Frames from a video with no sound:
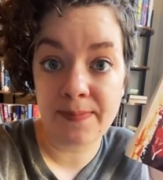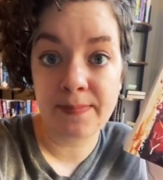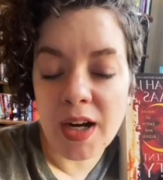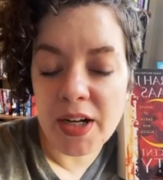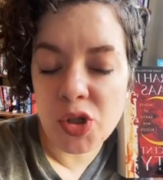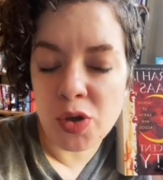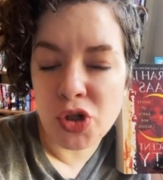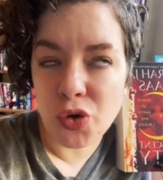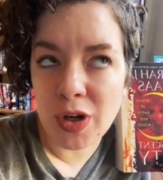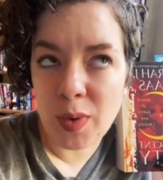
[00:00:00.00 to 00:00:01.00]
I need to
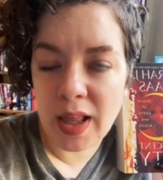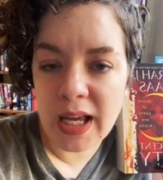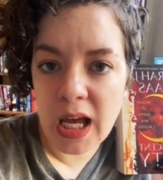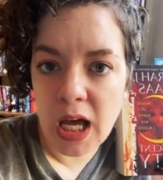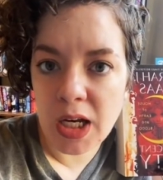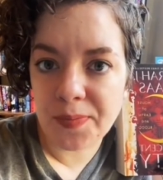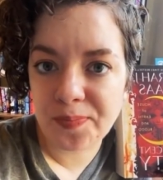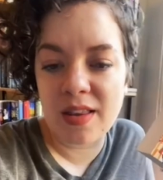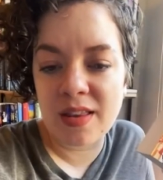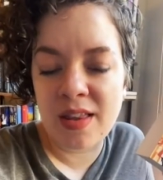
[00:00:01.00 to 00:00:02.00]
enjoy it while I can
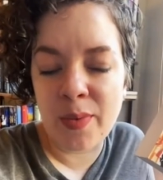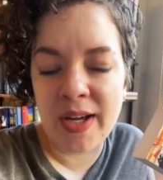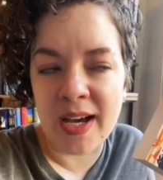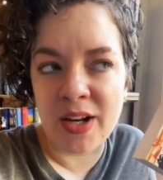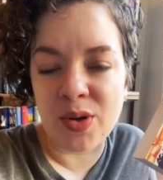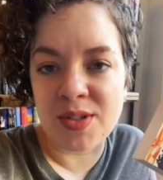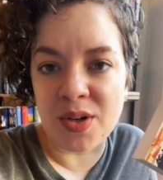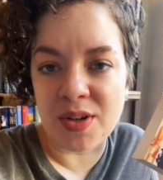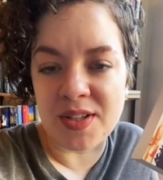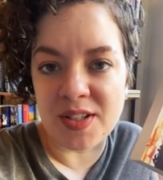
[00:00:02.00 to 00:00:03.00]
then we kind of go zero
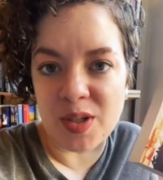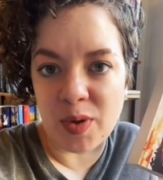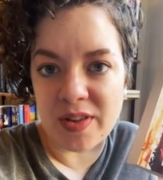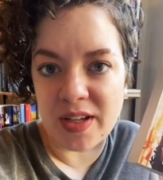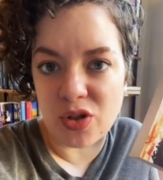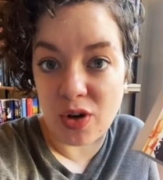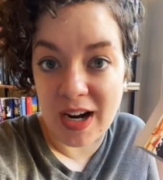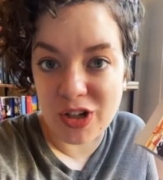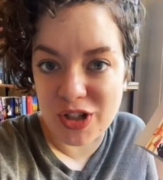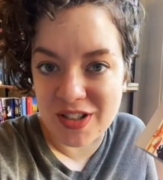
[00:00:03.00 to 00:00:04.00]
to 60 with the
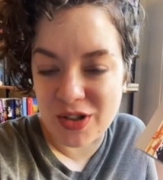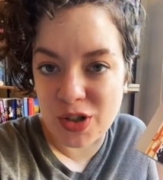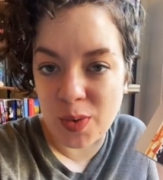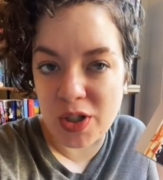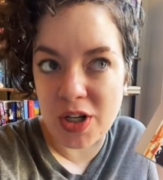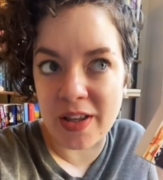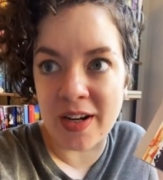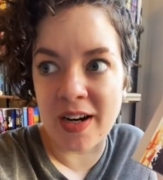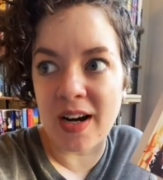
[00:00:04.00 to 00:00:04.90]
attraction to each other.